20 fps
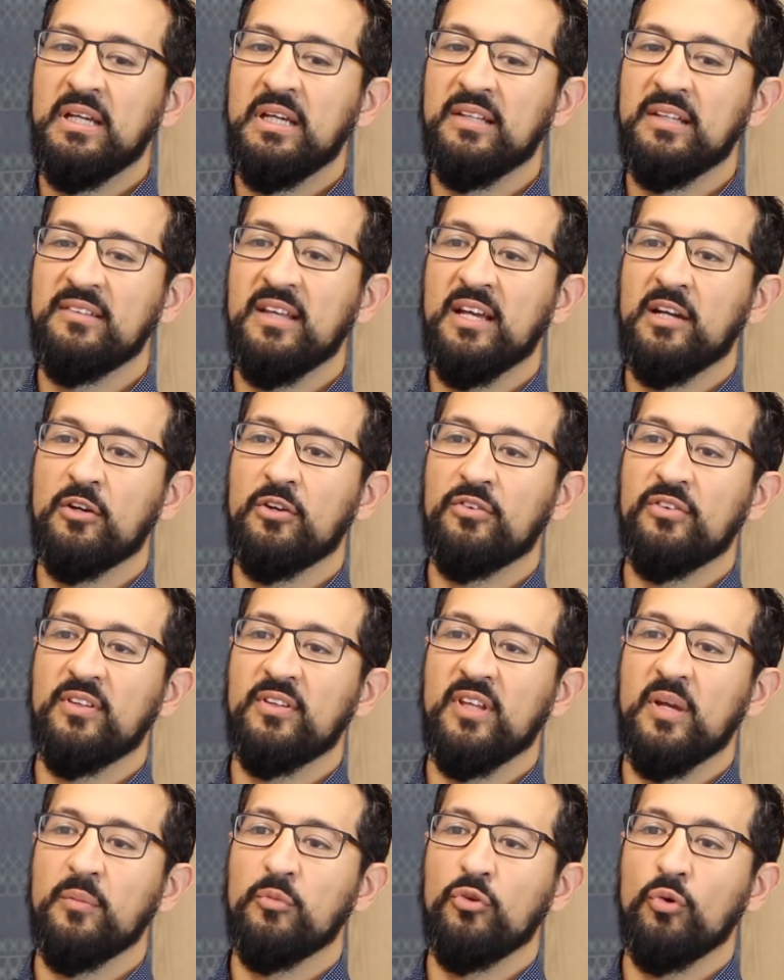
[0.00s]
attackers
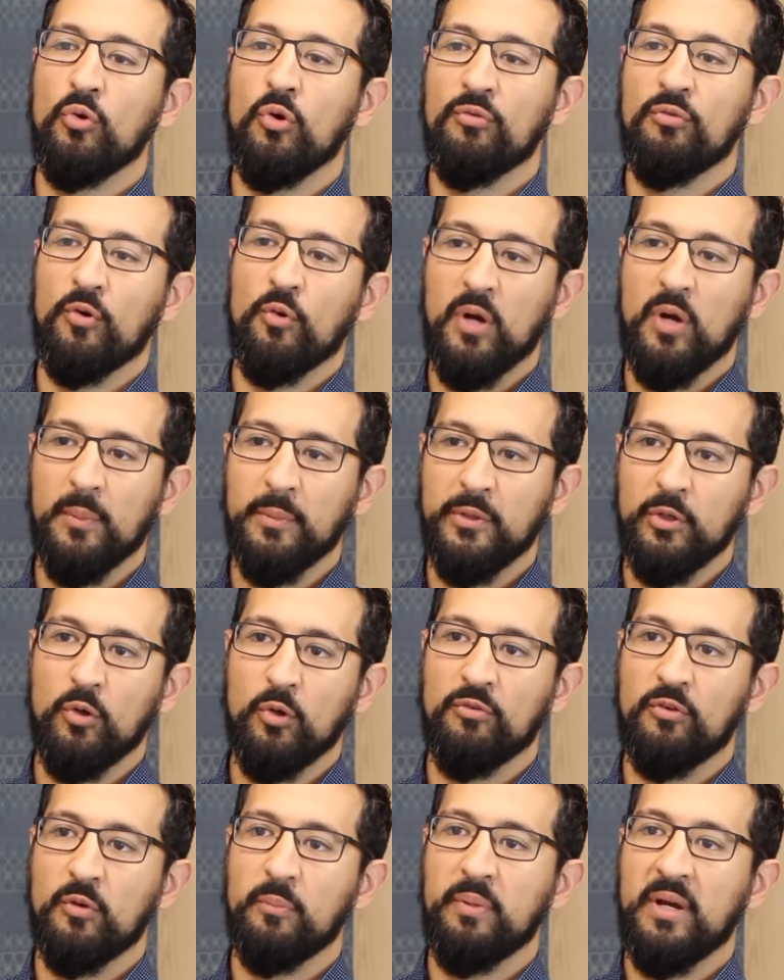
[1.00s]
attempt to overwhelm and
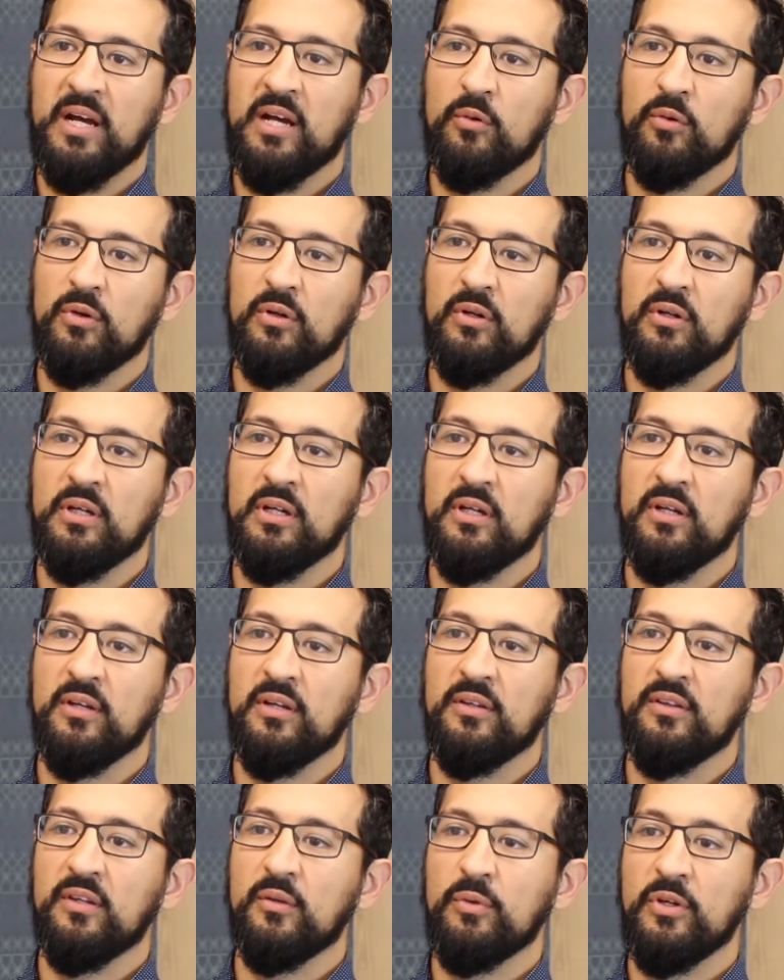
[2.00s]

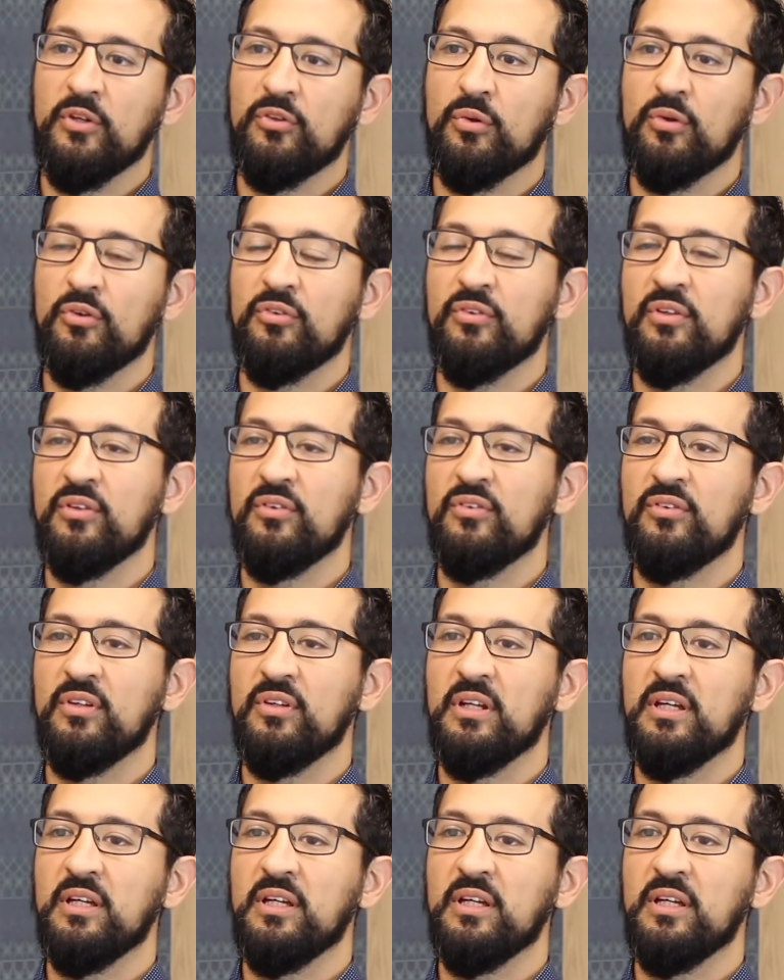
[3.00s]
overpower the resources